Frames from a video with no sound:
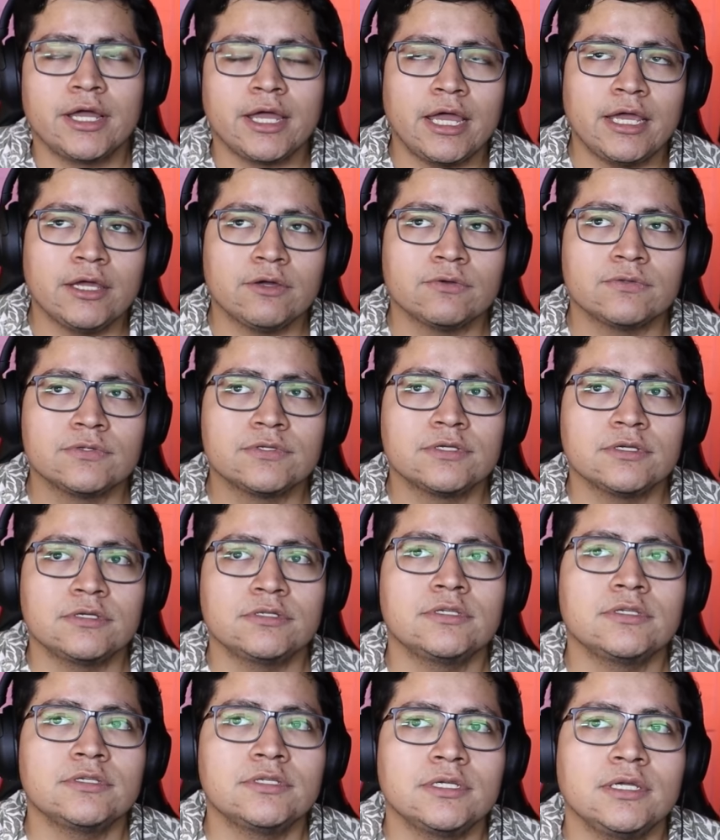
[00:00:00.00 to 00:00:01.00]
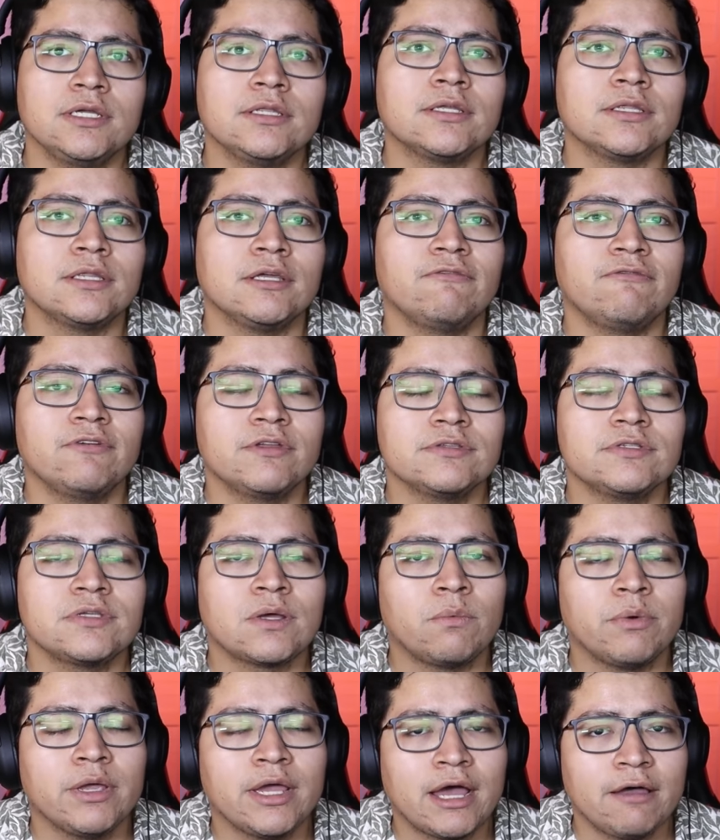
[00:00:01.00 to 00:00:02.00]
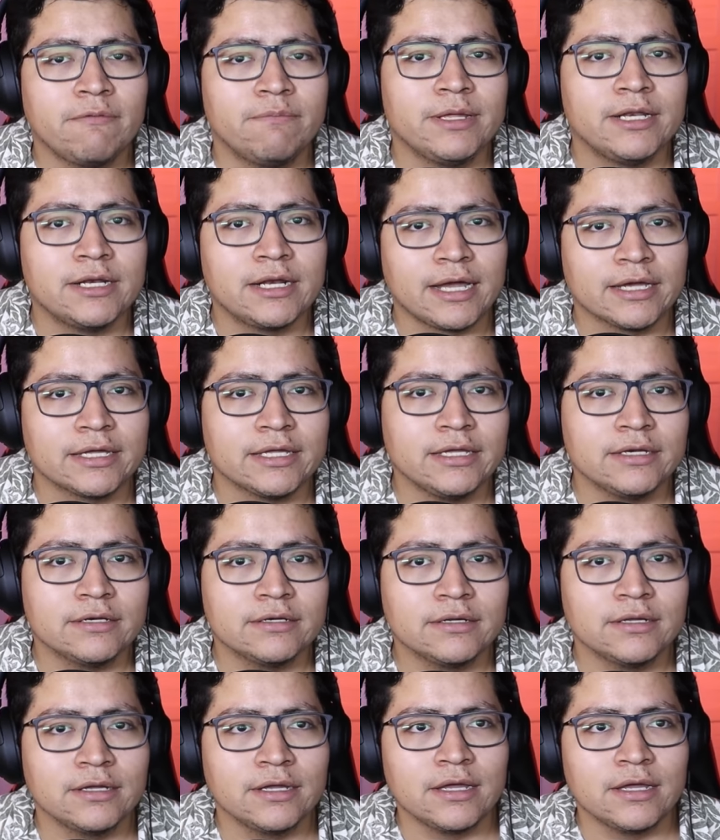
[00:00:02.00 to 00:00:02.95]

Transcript: a consistency in the defense that we have been lacking